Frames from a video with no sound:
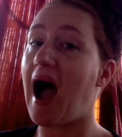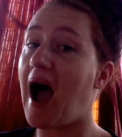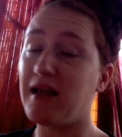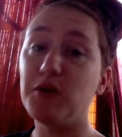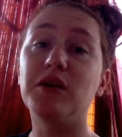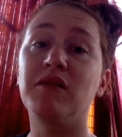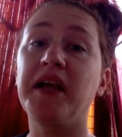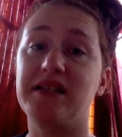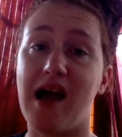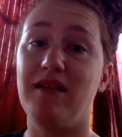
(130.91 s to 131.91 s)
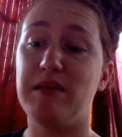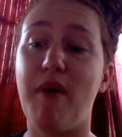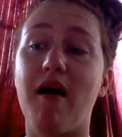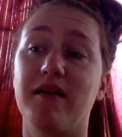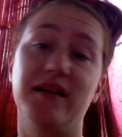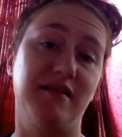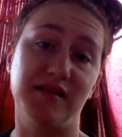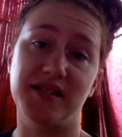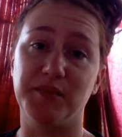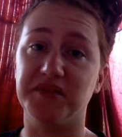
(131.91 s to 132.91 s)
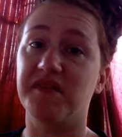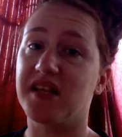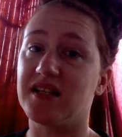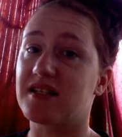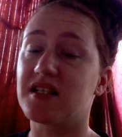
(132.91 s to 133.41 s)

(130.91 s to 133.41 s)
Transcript: I look like Dolly Parton in some of these.